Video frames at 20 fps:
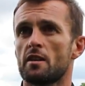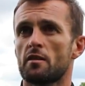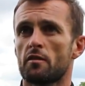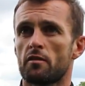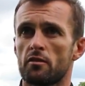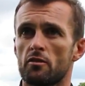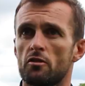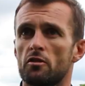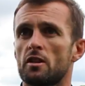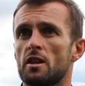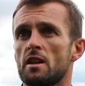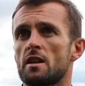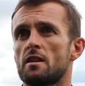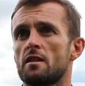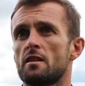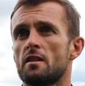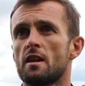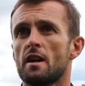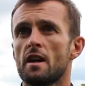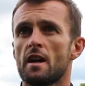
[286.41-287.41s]
and a 30
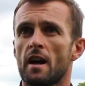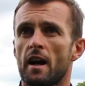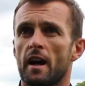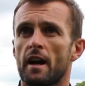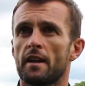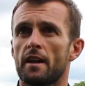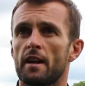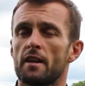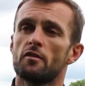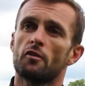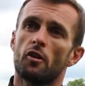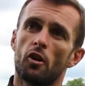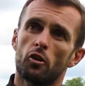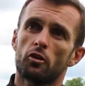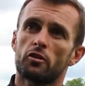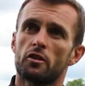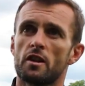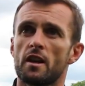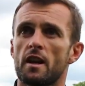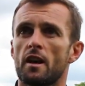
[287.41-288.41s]
and then
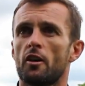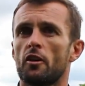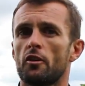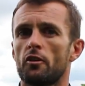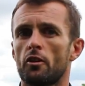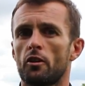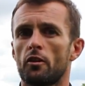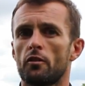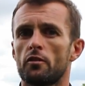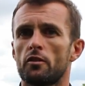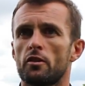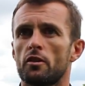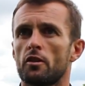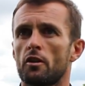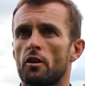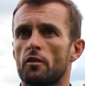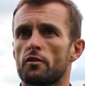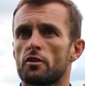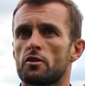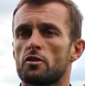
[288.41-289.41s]
alternate
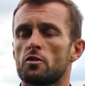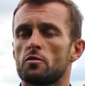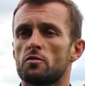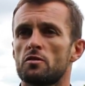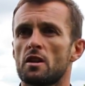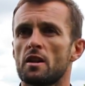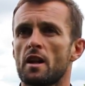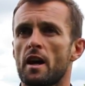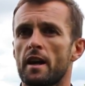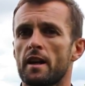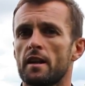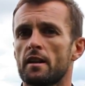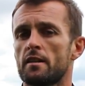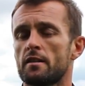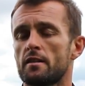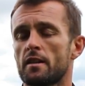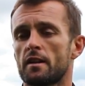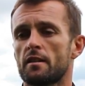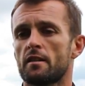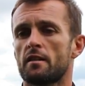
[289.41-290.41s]
on the Tuesday night
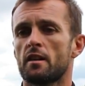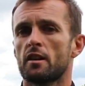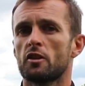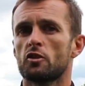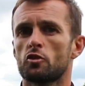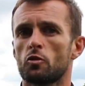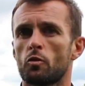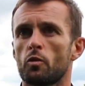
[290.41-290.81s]
and things.